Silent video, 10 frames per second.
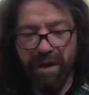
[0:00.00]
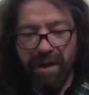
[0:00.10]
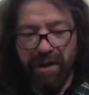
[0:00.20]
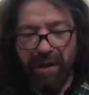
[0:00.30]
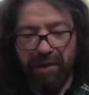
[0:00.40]

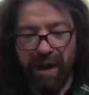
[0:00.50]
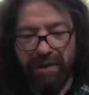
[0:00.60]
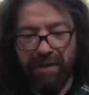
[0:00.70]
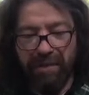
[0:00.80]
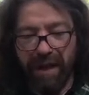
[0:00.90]
They
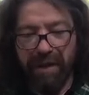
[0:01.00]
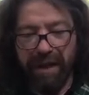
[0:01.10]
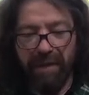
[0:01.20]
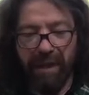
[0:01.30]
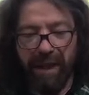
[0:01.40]
arrived in
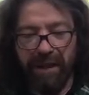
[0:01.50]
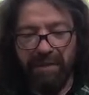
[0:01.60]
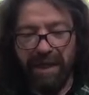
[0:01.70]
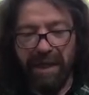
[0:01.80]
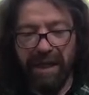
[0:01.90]
Bethlehem at the
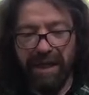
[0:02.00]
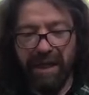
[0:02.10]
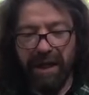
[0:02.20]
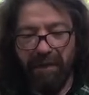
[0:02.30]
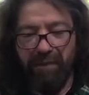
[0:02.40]
beginning
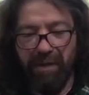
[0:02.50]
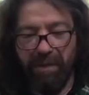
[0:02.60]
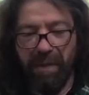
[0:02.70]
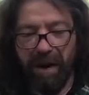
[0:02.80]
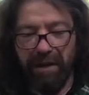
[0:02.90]
of the
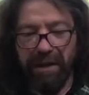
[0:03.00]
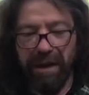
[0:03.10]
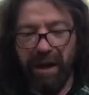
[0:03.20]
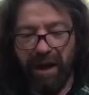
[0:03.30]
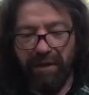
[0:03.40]

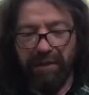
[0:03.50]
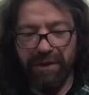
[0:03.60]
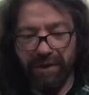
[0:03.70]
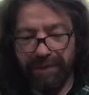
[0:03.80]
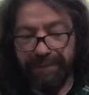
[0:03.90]
barley
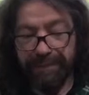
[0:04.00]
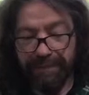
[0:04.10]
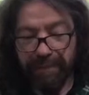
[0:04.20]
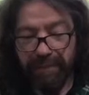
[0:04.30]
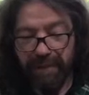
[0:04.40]
harvest.
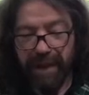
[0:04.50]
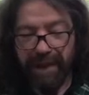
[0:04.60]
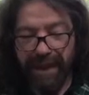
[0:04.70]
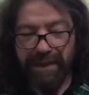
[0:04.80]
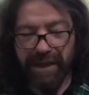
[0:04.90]

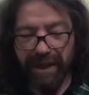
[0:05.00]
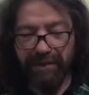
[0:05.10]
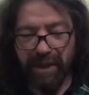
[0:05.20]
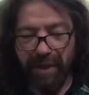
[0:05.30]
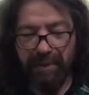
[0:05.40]
That's the end
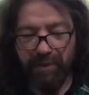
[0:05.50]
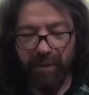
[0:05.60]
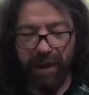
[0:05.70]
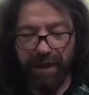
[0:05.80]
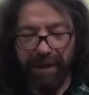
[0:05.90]
of chapter
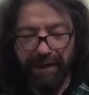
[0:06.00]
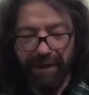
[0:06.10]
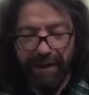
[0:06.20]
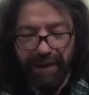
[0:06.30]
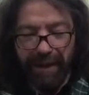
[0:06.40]
1.
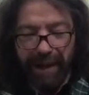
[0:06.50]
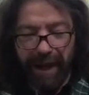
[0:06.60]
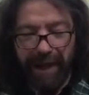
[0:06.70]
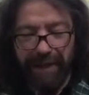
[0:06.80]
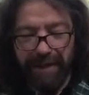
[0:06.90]

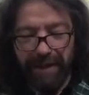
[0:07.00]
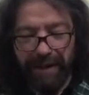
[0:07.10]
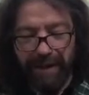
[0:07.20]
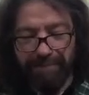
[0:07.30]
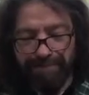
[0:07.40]
And
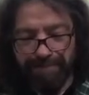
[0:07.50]
I'm